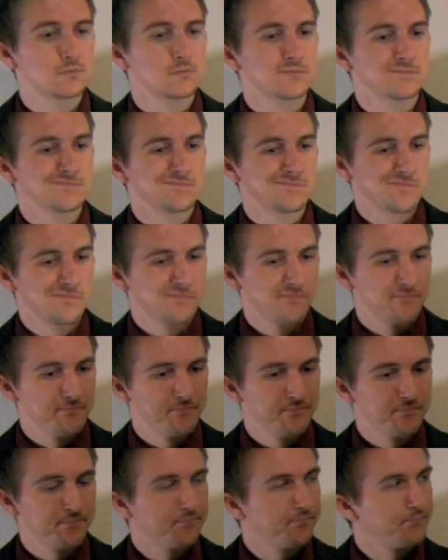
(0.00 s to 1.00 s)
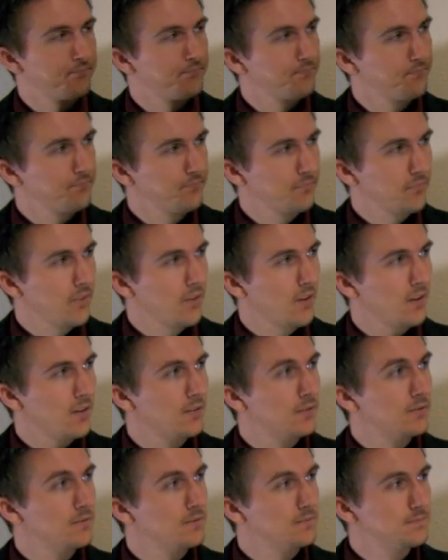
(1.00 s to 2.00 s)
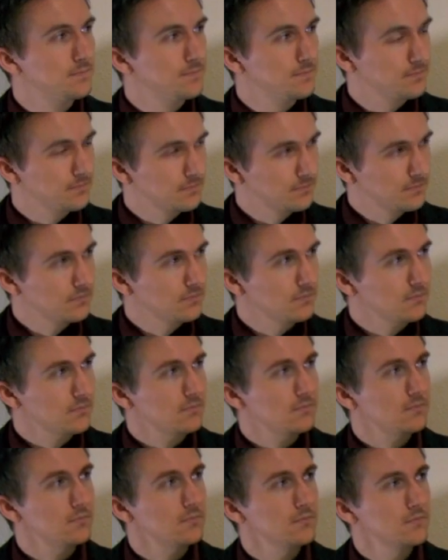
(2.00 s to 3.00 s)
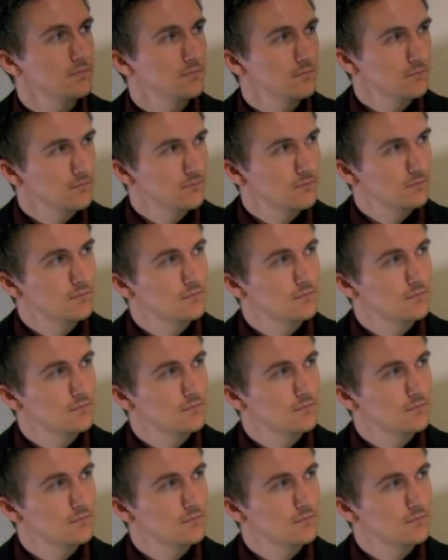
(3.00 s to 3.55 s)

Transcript: (not speaking)